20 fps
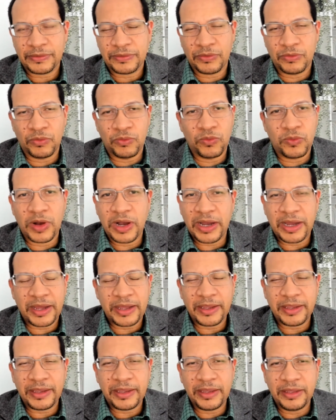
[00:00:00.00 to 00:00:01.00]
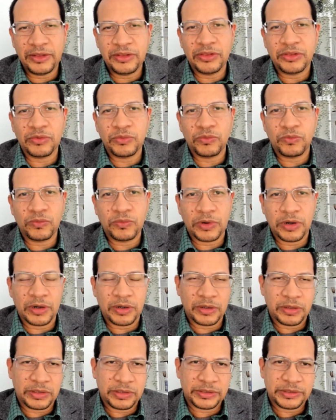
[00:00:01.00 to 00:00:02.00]
Why in the
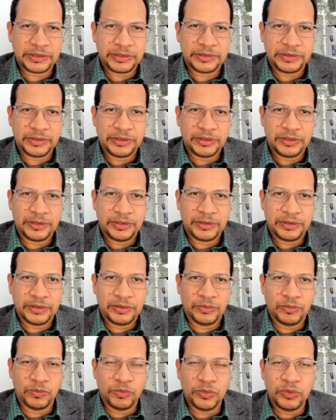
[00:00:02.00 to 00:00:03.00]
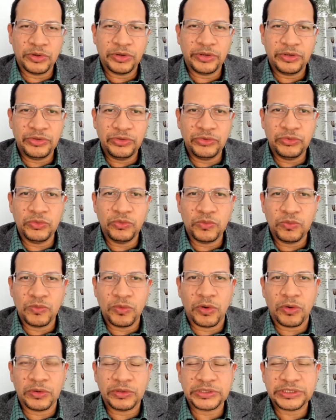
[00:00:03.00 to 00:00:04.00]
world would you
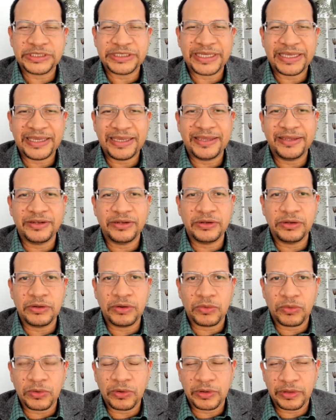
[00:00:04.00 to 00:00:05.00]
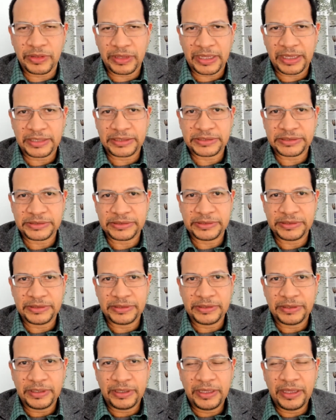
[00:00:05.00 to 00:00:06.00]
want to ignore that
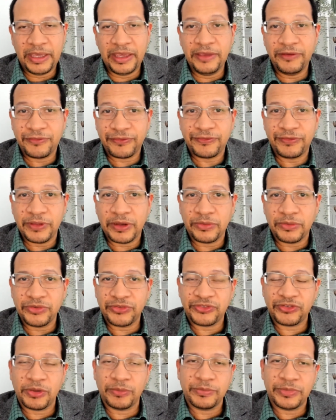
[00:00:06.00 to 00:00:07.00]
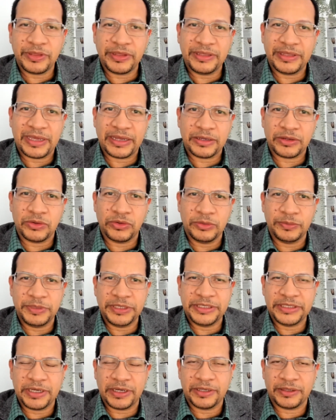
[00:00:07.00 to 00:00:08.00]
if there is something that could be
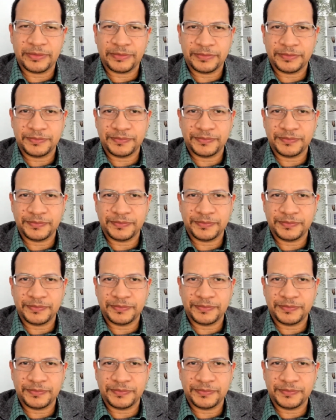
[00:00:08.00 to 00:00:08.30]
done?